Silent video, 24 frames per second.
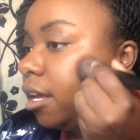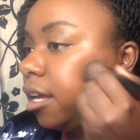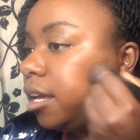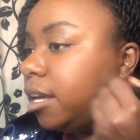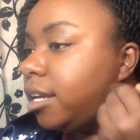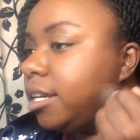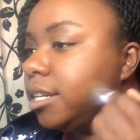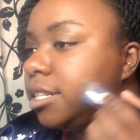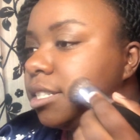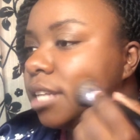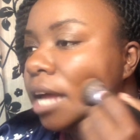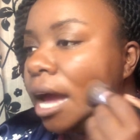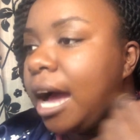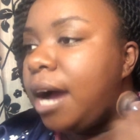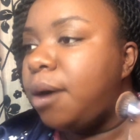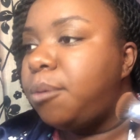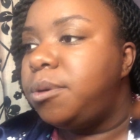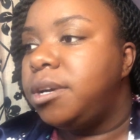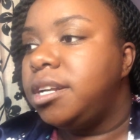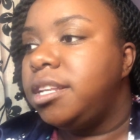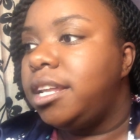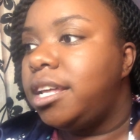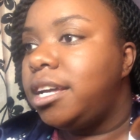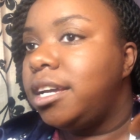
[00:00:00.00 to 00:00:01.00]
is how
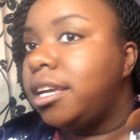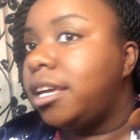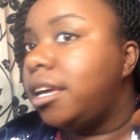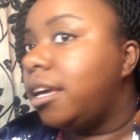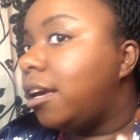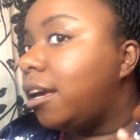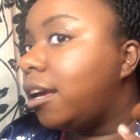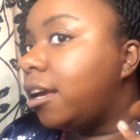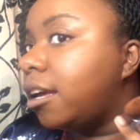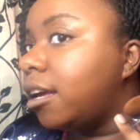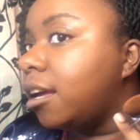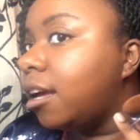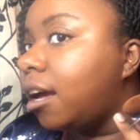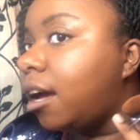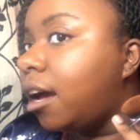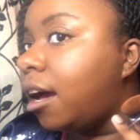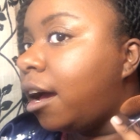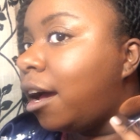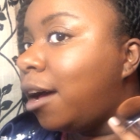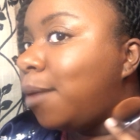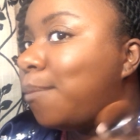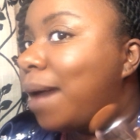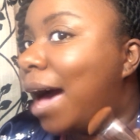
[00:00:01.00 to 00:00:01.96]
we're looking. I